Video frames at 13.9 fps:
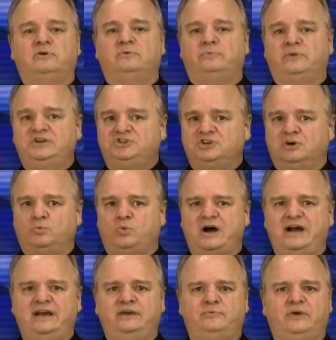reach a
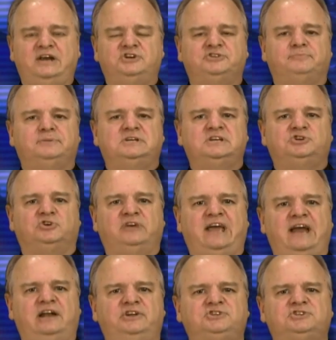wide range of potential
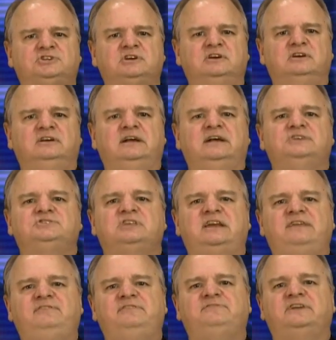candidates as the
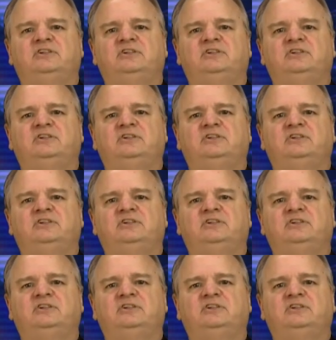Navy